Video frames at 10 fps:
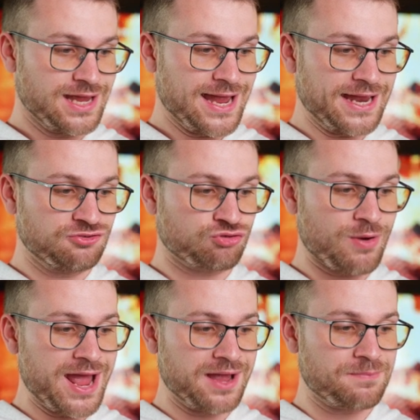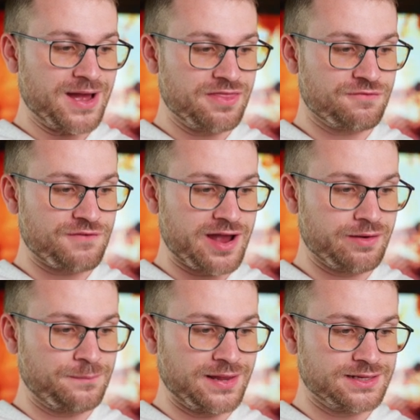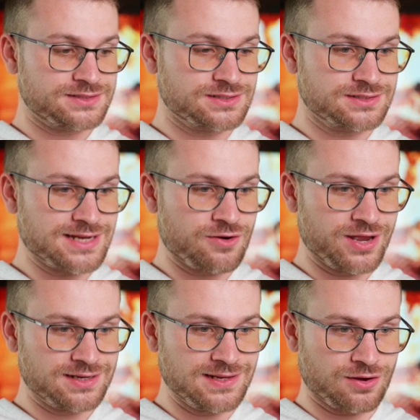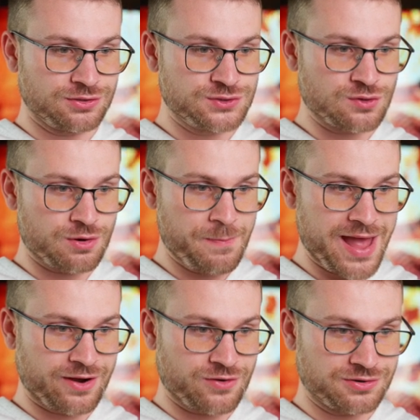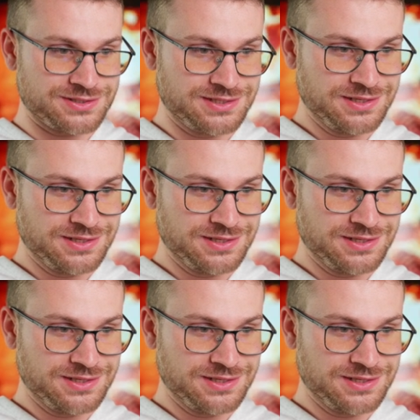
and drag by the fireplace directly onto our background.